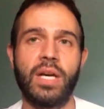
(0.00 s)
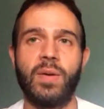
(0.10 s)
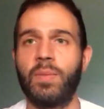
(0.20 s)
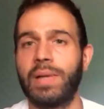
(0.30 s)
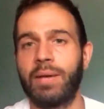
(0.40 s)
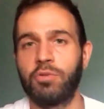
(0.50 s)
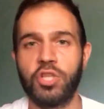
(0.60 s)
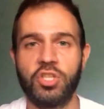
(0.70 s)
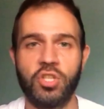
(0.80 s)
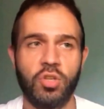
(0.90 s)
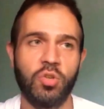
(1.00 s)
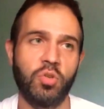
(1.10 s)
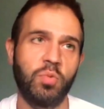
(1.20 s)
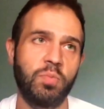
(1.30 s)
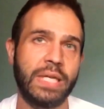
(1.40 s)
My plan was just
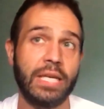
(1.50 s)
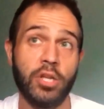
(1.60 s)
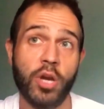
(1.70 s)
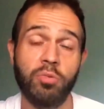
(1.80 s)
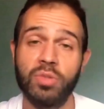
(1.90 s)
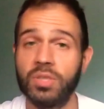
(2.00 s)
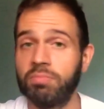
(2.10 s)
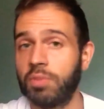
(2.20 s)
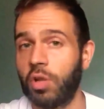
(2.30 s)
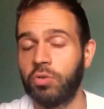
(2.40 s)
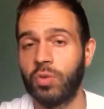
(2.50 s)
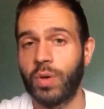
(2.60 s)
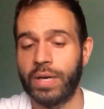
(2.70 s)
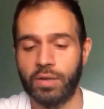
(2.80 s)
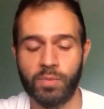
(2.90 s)
to take notes along the
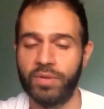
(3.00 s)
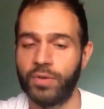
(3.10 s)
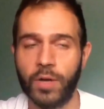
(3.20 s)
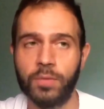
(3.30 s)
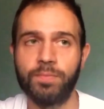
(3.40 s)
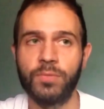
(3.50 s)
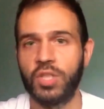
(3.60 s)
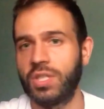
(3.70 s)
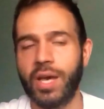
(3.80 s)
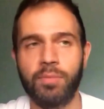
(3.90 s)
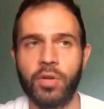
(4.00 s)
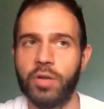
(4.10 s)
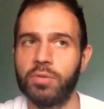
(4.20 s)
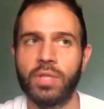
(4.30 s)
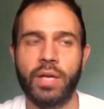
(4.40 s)
way on my phone, just type
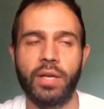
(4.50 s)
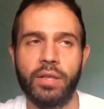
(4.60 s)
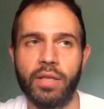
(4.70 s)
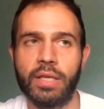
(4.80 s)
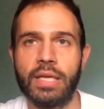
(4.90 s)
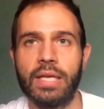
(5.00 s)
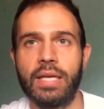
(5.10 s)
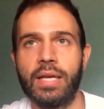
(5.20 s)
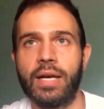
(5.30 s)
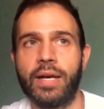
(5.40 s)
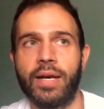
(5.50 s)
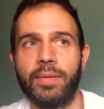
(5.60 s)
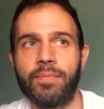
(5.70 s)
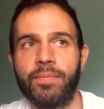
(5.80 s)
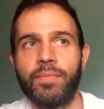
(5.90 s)
notes, that kind of thing.
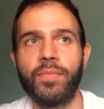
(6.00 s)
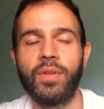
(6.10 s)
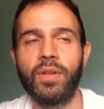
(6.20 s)
And